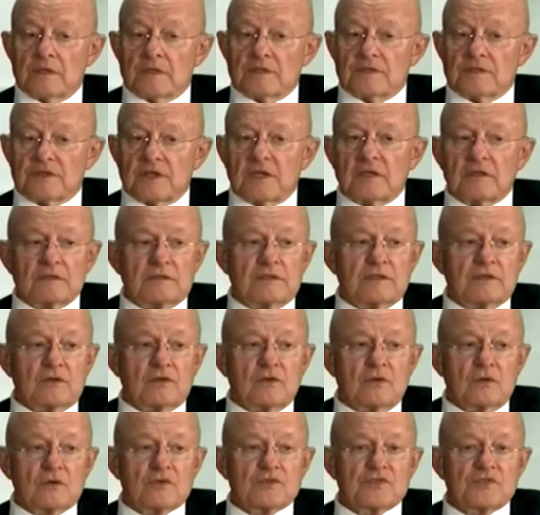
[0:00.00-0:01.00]
Secondly, of
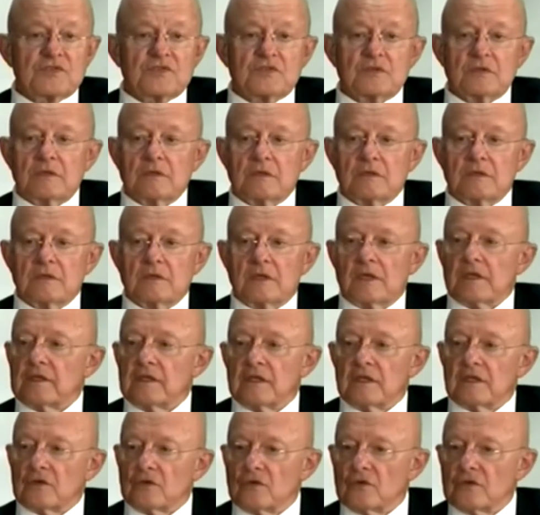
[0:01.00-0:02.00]
course, and I
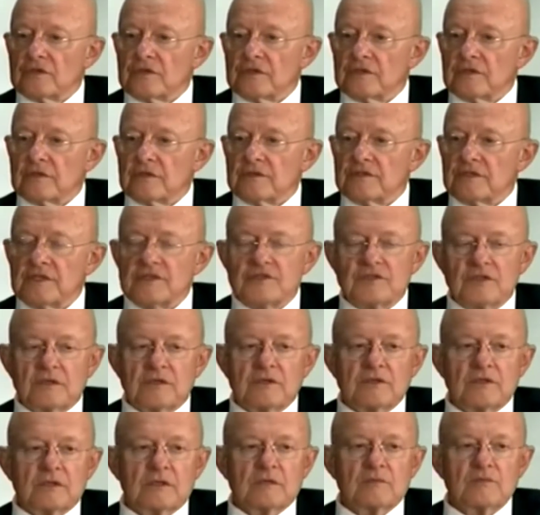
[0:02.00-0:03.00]
can't go into
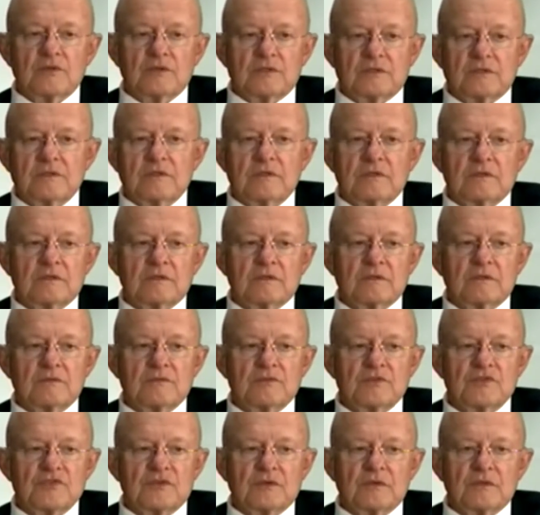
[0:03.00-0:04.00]
detail here, but
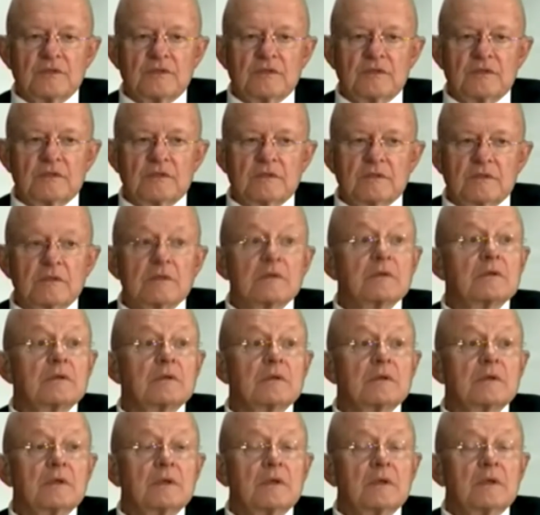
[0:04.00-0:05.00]
it would certainly,
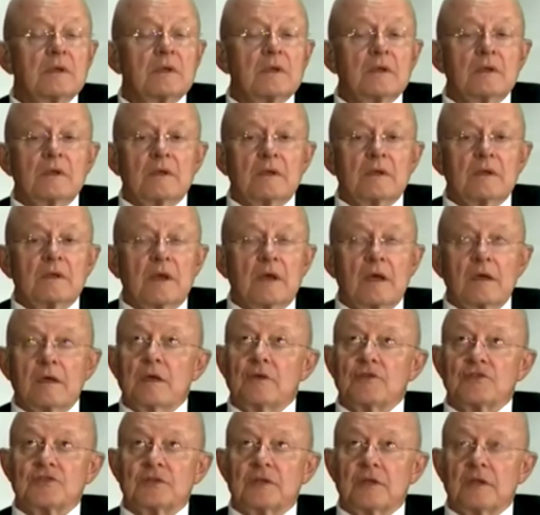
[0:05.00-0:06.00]

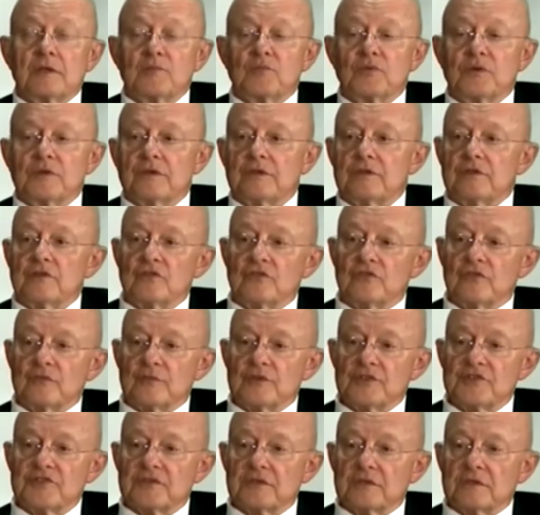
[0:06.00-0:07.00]
how should I put it
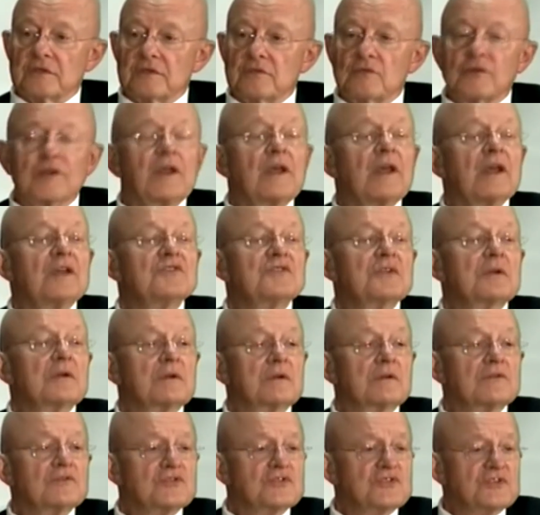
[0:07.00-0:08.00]
euphemistically, would enhance
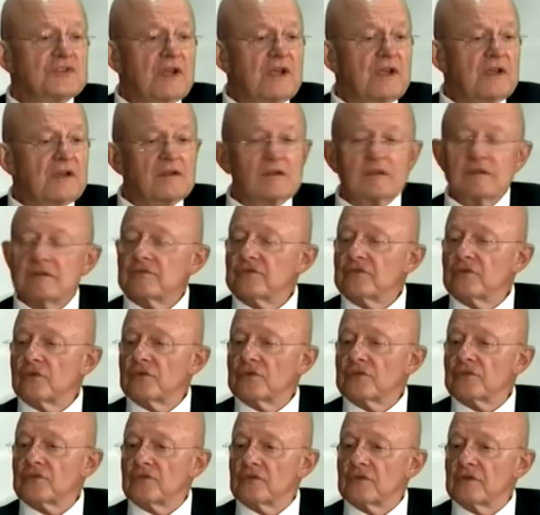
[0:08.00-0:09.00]
our understanding of
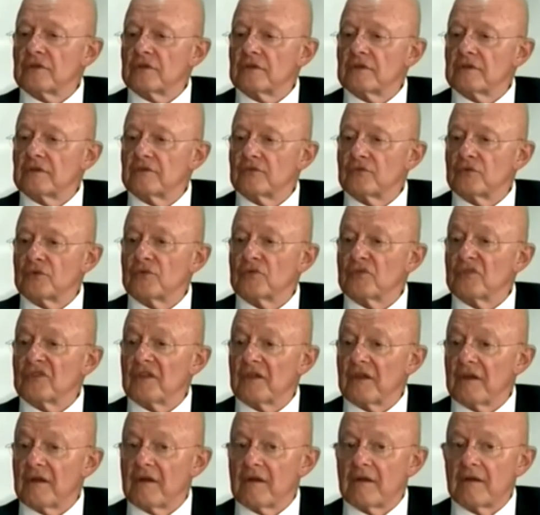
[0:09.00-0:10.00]
North Korea if we were
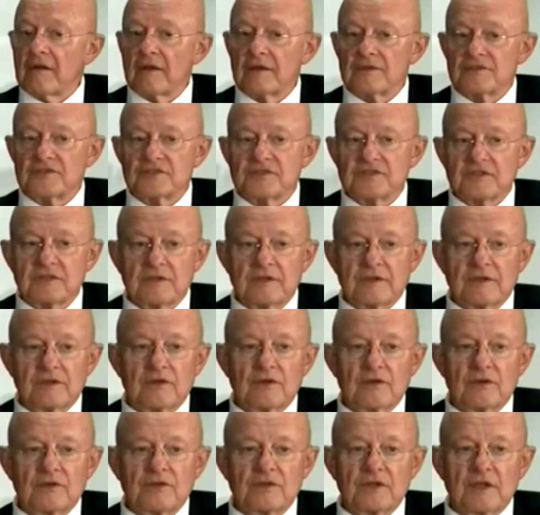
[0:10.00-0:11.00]
there. I'll just let it
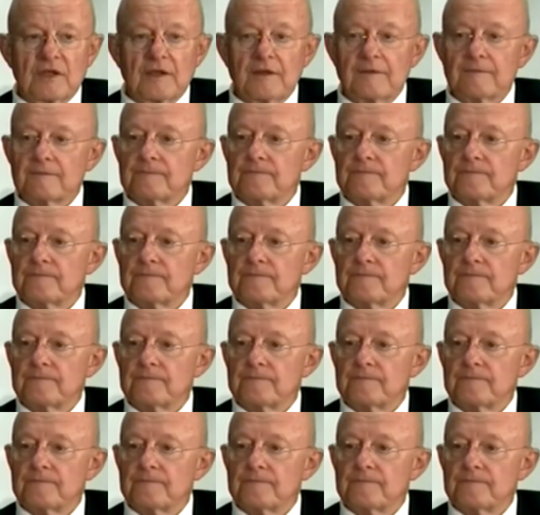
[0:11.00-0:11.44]
go at that.